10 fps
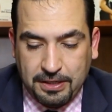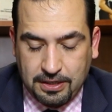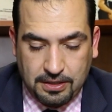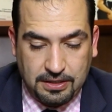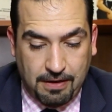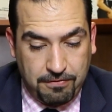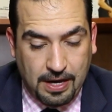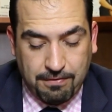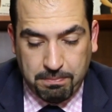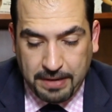because if
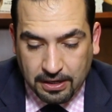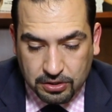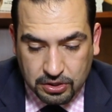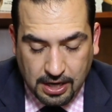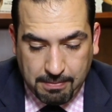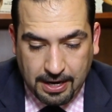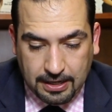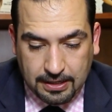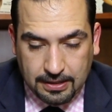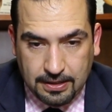you have a bigger
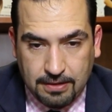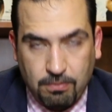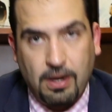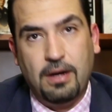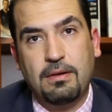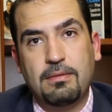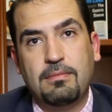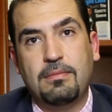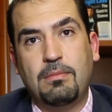stomach, well,